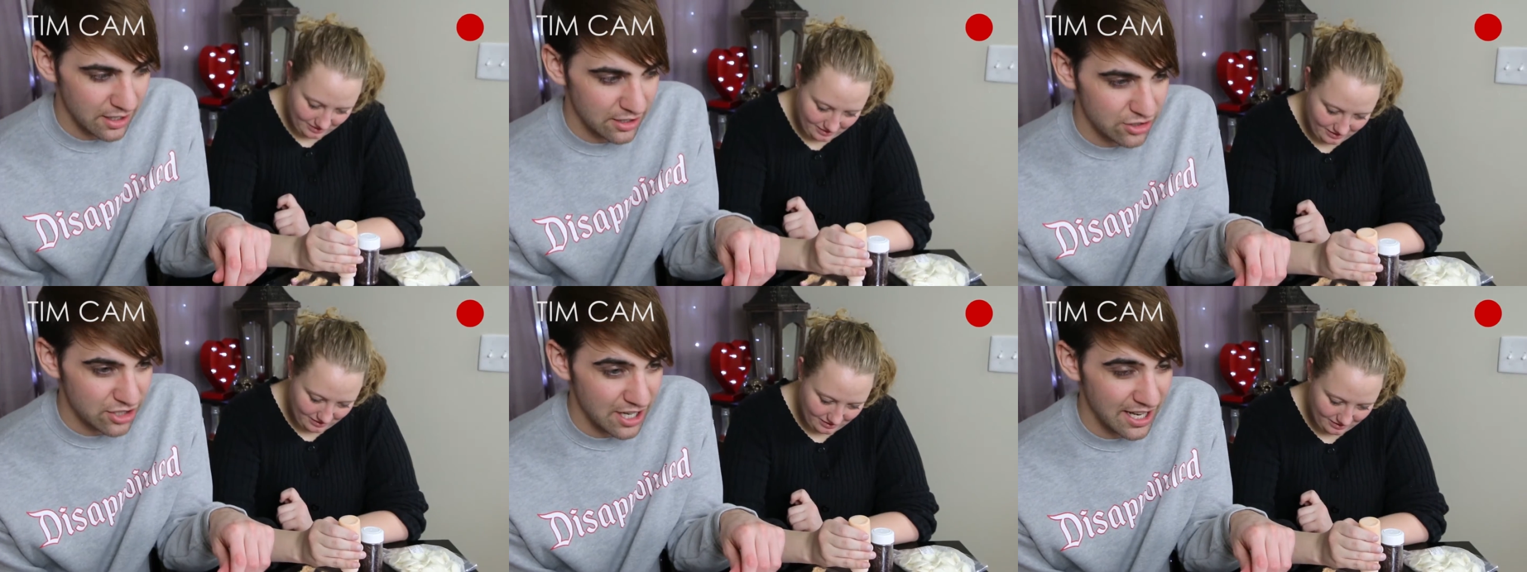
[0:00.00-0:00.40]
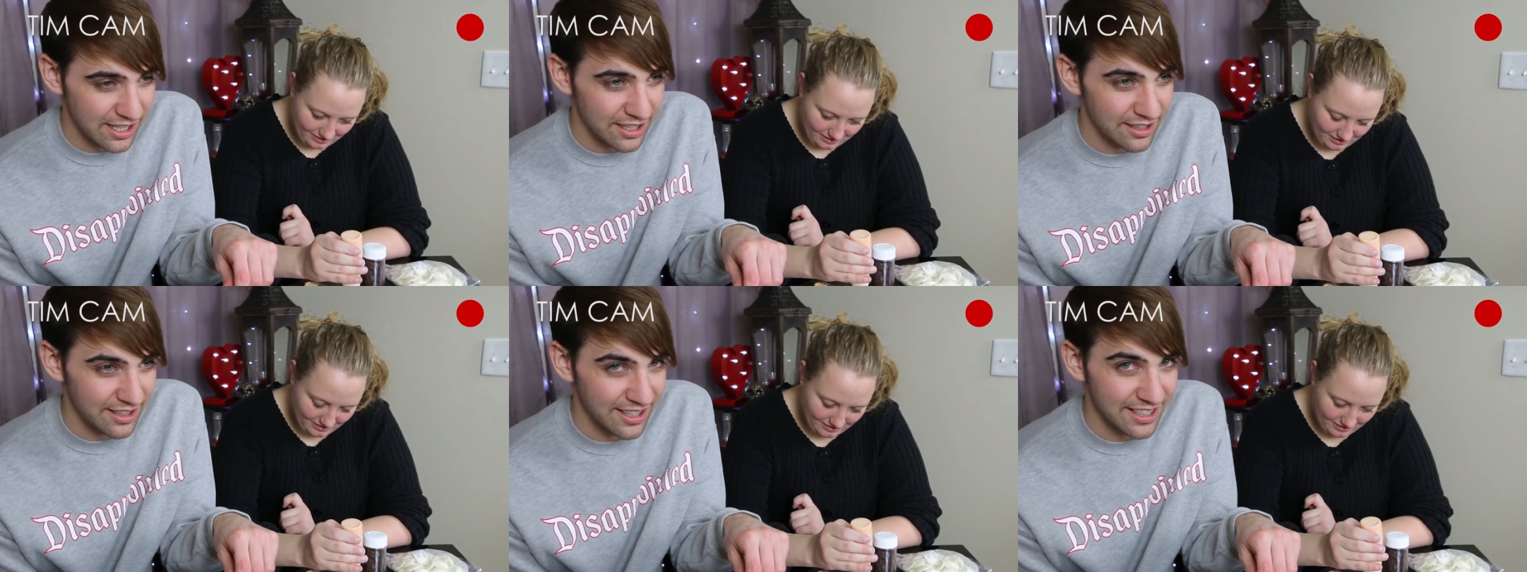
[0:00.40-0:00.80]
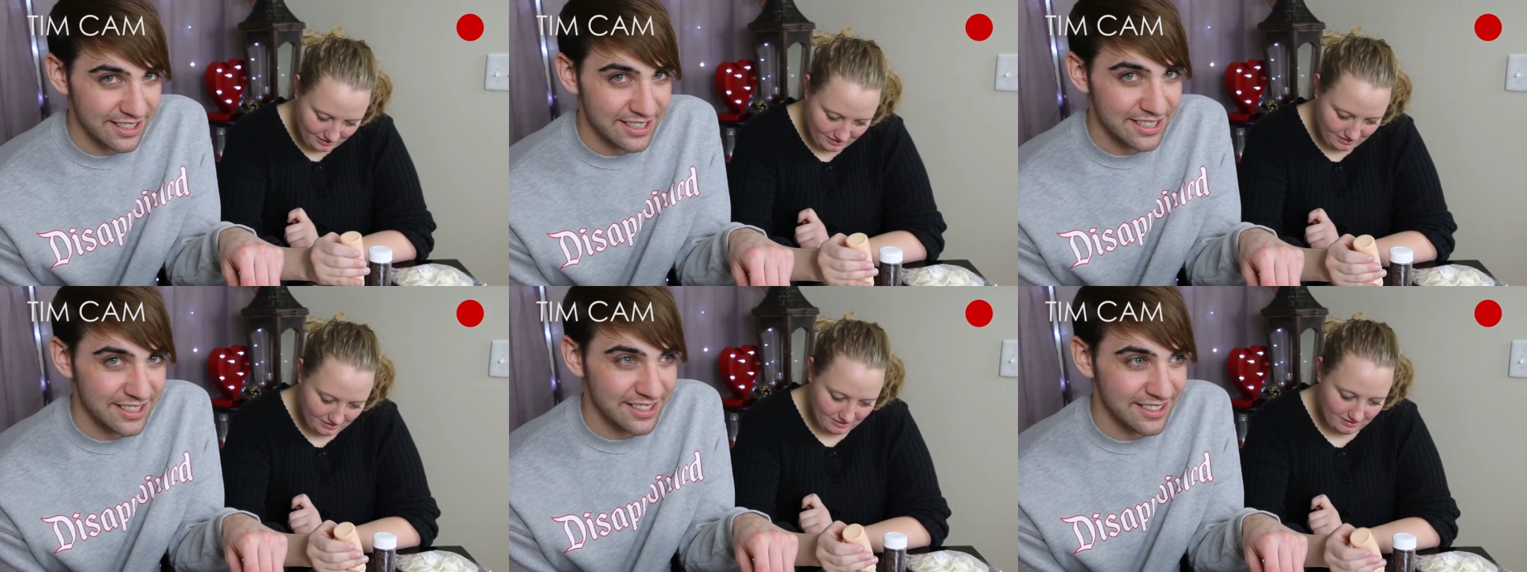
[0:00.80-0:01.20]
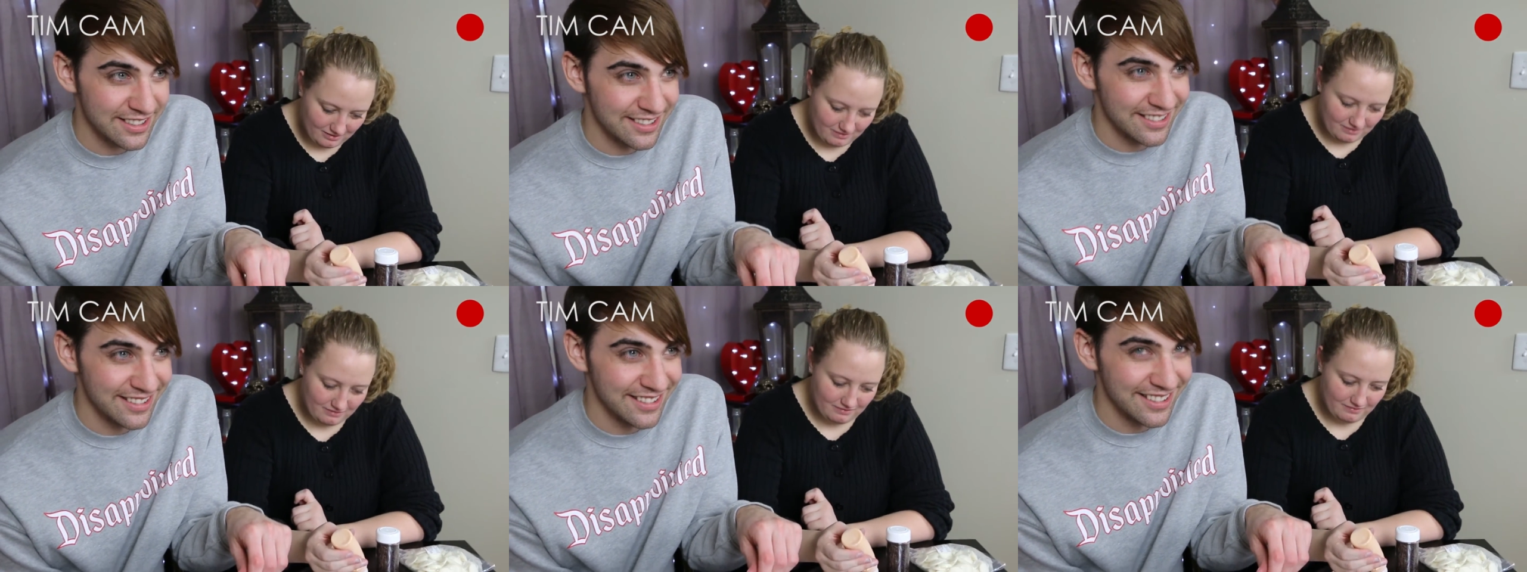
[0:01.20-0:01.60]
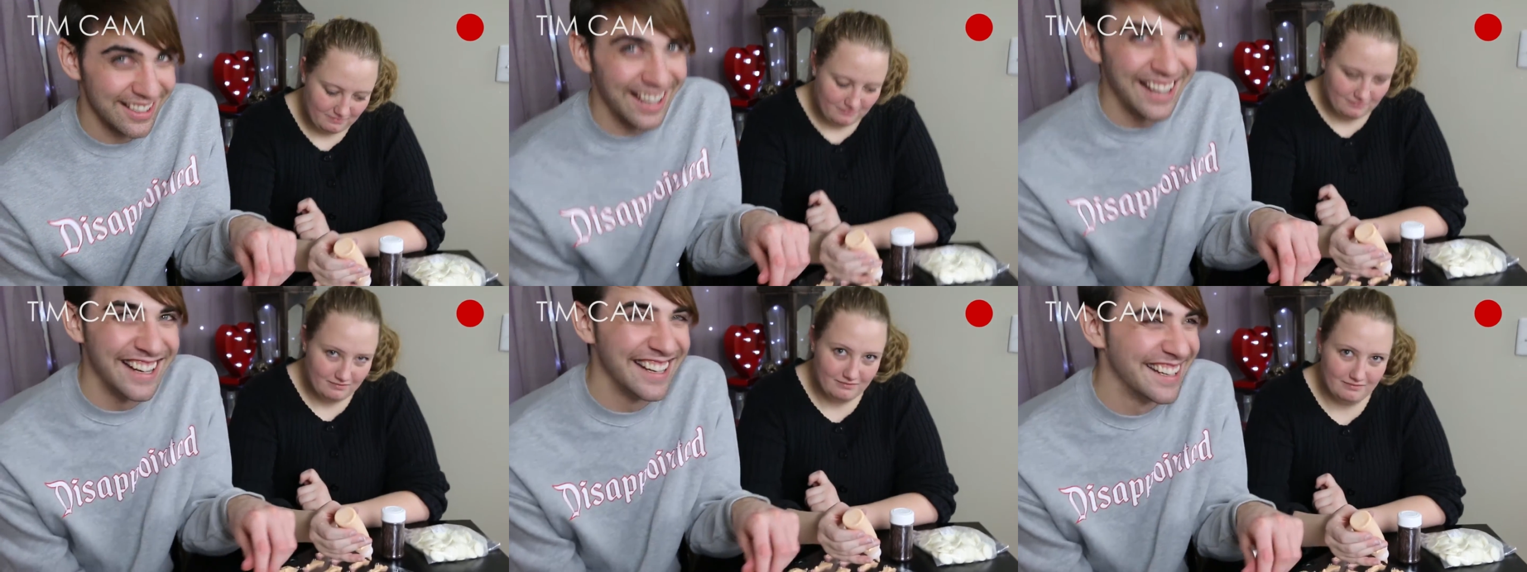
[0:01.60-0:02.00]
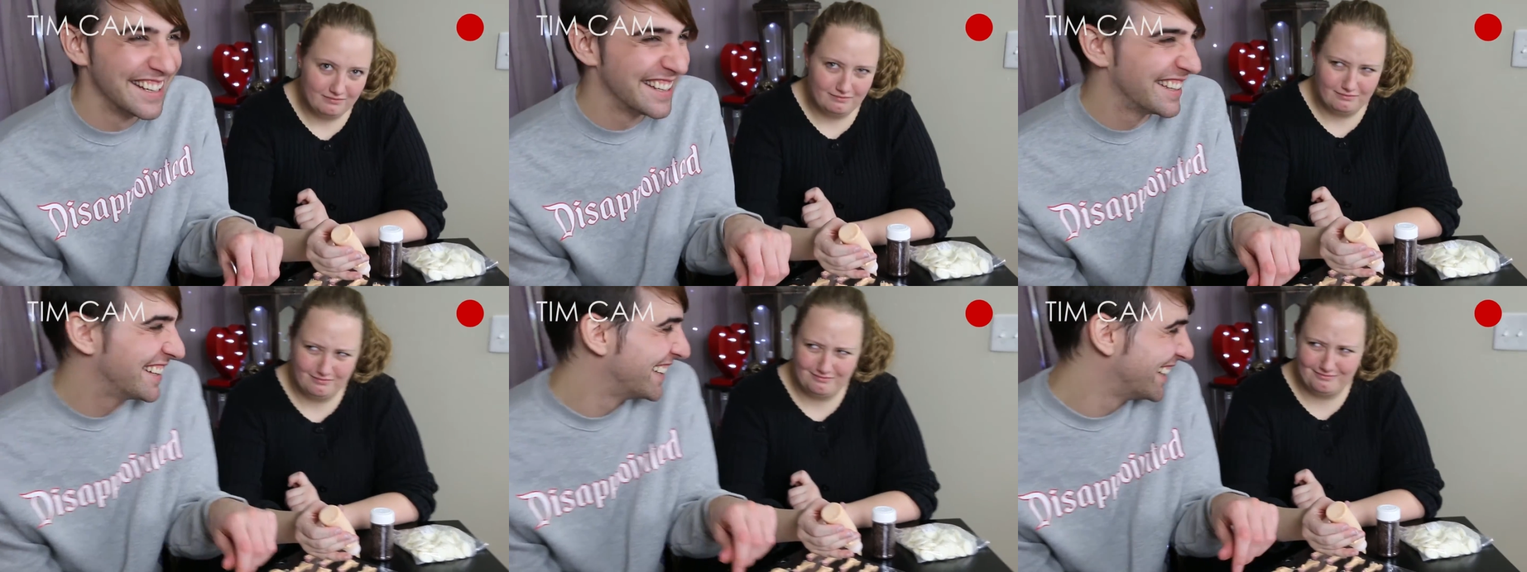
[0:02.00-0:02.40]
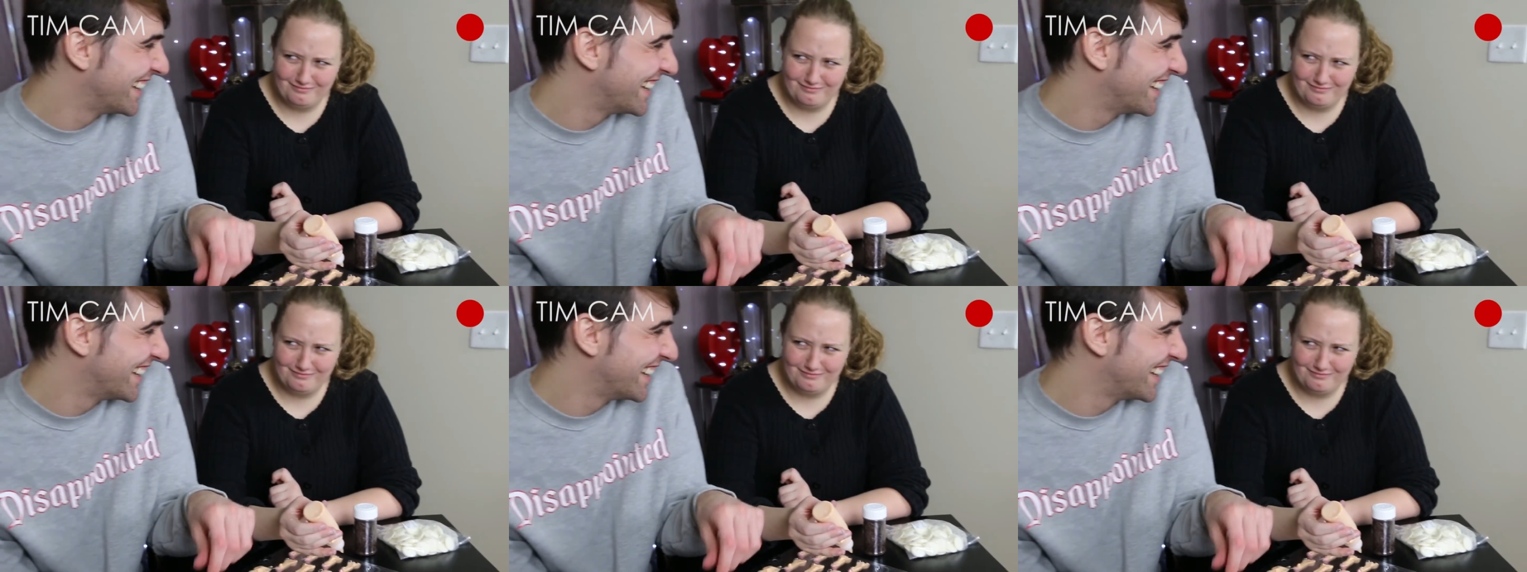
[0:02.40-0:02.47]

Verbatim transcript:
Speaker 1: Ejaculates? No. What the fuck?